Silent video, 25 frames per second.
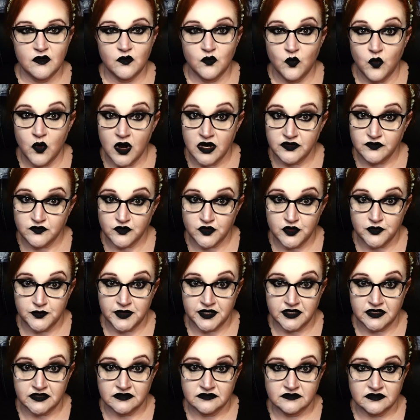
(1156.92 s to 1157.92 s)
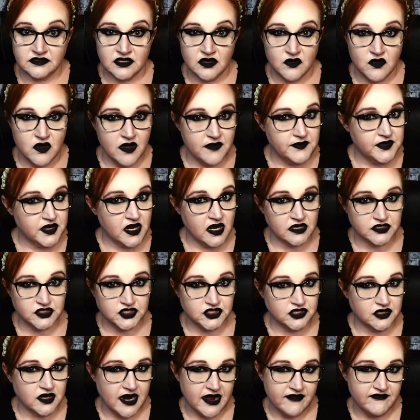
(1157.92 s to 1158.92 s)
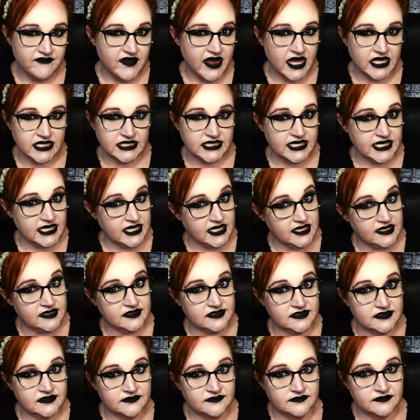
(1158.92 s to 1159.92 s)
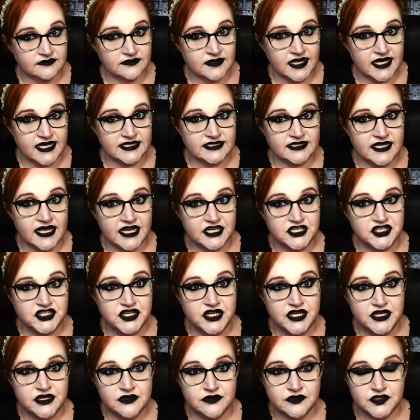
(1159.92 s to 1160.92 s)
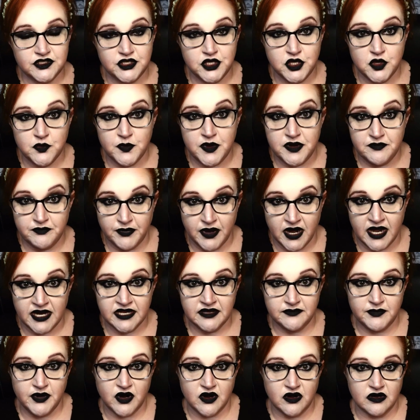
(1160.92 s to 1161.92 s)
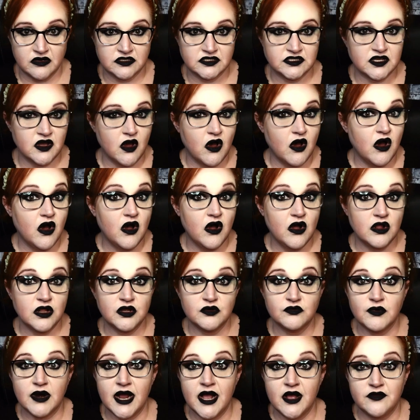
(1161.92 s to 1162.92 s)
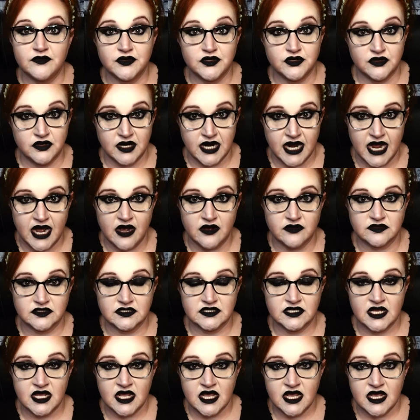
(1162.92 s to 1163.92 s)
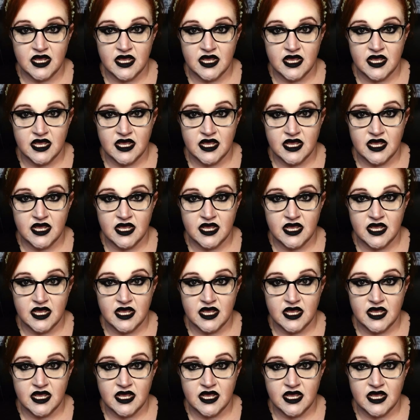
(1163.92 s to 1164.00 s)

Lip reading: One rumor, though I'm not sure how valid it is that she used human body parts all around her house,